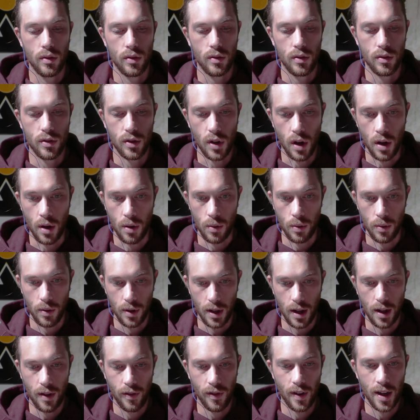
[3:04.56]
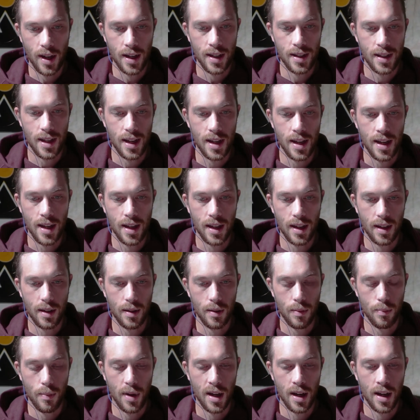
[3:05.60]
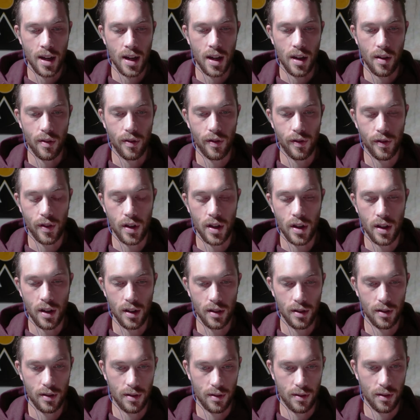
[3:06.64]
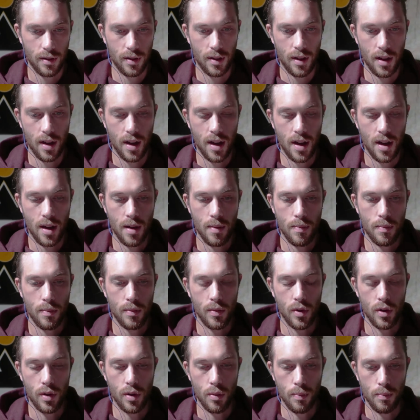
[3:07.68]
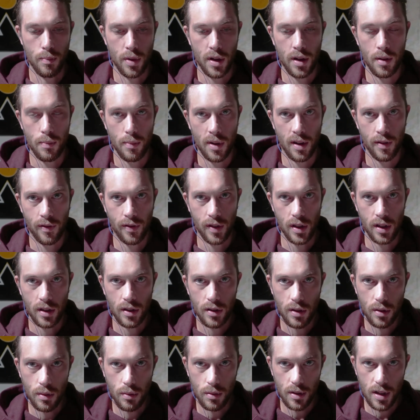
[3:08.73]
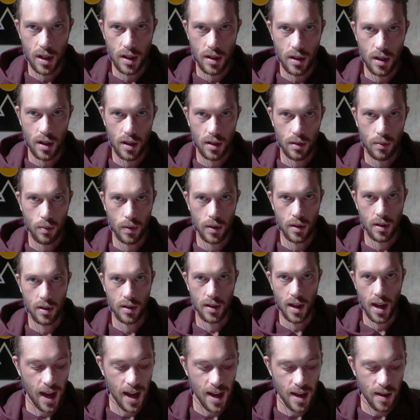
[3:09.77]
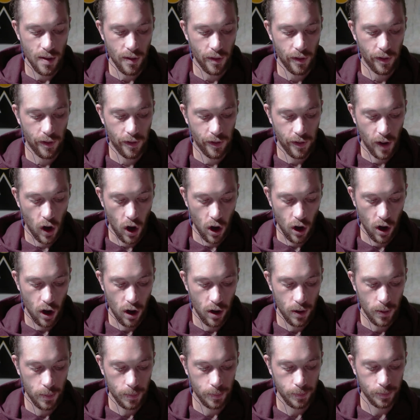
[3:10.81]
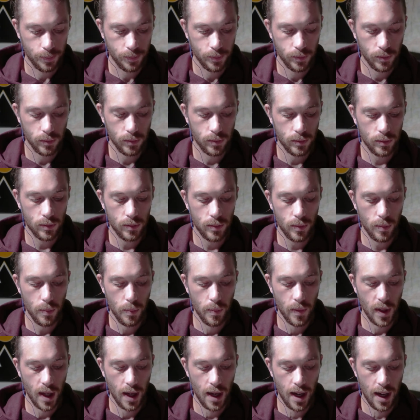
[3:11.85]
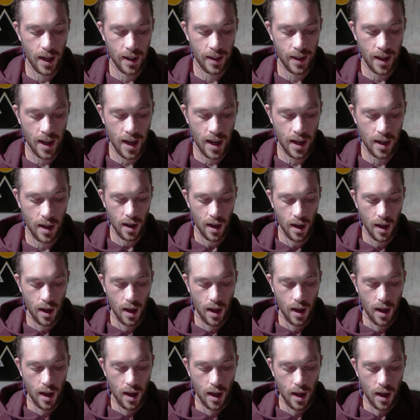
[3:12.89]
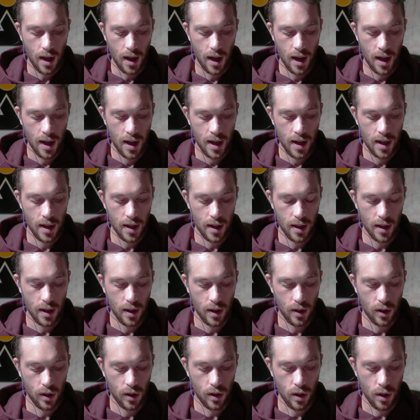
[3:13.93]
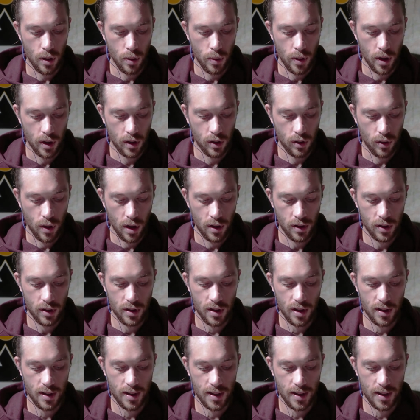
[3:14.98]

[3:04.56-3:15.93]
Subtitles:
So if I take my first number, my first two digits, which is 84, and then I go across to